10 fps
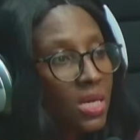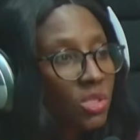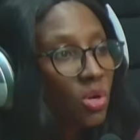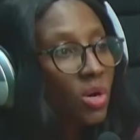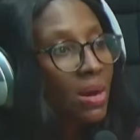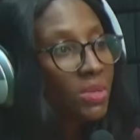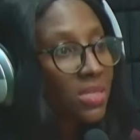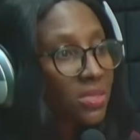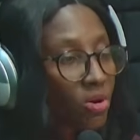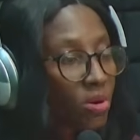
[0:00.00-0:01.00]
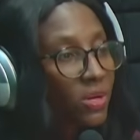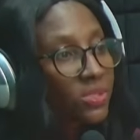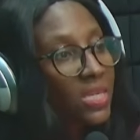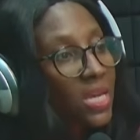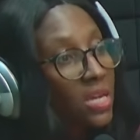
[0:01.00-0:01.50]
say Oga Minister come
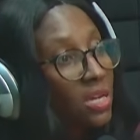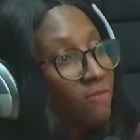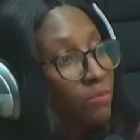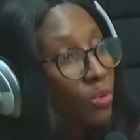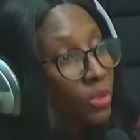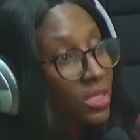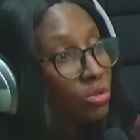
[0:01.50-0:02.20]
out, say he give money